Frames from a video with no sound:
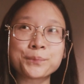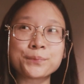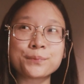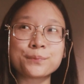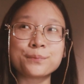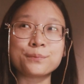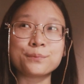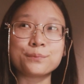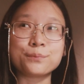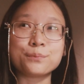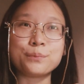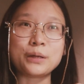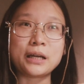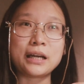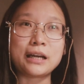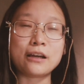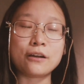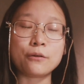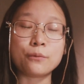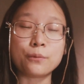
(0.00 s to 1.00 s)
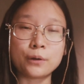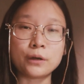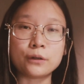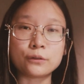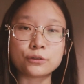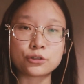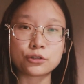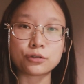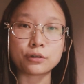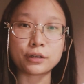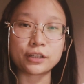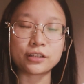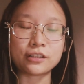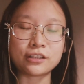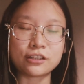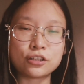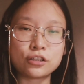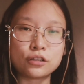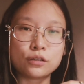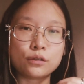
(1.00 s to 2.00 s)
But I will try
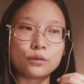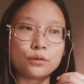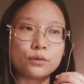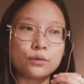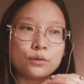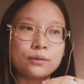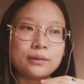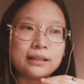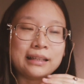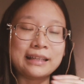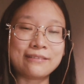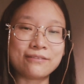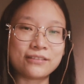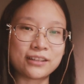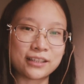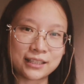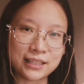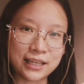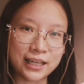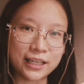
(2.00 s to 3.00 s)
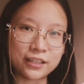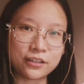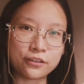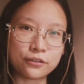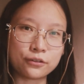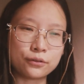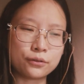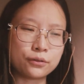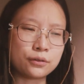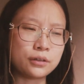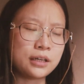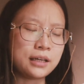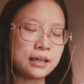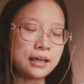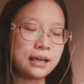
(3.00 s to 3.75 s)
to leave the title